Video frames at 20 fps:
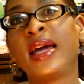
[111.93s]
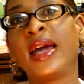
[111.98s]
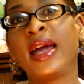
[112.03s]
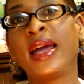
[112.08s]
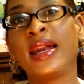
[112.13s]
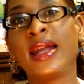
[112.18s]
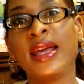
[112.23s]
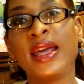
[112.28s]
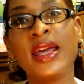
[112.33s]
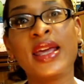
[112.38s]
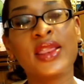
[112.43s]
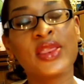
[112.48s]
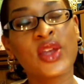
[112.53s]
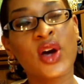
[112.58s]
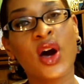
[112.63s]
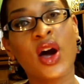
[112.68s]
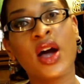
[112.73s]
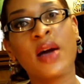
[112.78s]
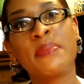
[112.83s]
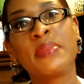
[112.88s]
and he
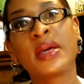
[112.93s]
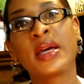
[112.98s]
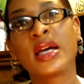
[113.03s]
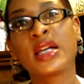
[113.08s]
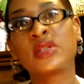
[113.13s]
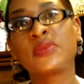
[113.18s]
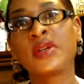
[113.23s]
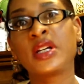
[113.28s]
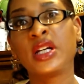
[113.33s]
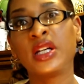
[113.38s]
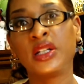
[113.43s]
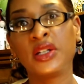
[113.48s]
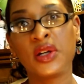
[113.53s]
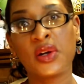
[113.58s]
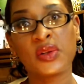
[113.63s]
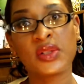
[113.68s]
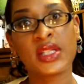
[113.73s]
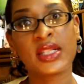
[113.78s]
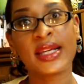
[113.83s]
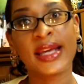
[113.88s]
thought because we couldn't
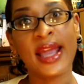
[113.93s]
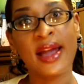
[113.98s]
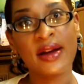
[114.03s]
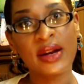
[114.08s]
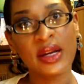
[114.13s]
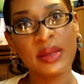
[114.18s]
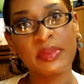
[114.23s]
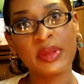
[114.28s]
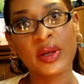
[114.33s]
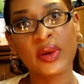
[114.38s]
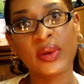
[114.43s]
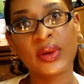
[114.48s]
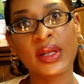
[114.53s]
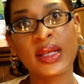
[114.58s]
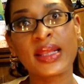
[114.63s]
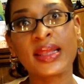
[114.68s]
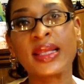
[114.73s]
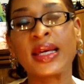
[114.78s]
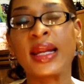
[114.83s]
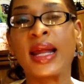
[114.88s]
go to the county
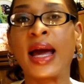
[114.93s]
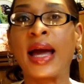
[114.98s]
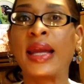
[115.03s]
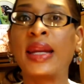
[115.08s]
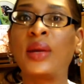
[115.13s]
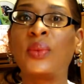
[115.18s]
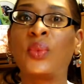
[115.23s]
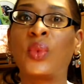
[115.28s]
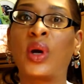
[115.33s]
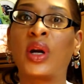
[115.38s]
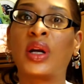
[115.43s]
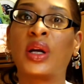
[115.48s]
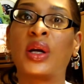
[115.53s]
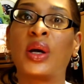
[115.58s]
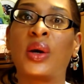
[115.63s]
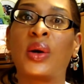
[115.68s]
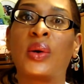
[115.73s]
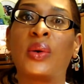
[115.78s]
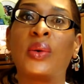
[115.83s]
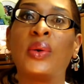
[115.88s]
building that I didn't want to
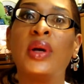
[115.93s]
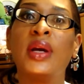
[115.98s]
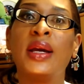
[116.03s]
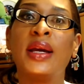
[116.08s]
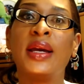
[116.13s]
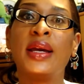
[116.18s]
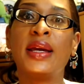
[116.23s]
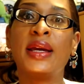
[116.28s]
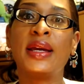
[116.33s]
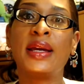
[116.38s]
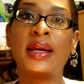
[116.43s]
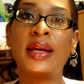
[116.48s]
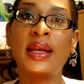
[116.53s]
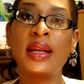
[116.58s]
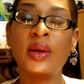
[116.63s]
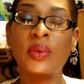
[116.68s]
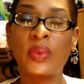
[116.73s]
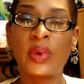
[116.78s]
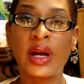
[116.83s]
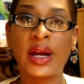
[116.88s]
go
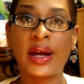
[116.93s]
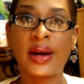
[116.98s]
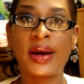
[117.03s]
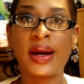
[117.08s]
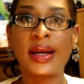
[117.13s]
anywhere.